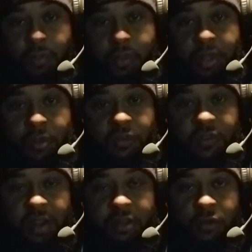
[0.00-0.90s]
But yeah, we'll
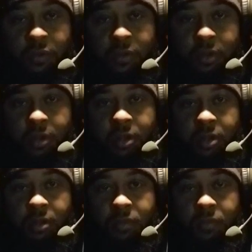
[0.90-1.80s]
try to do it
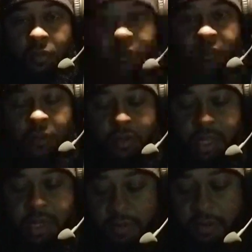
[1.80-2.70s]
more so in the
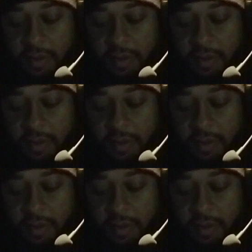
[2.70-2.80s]
evening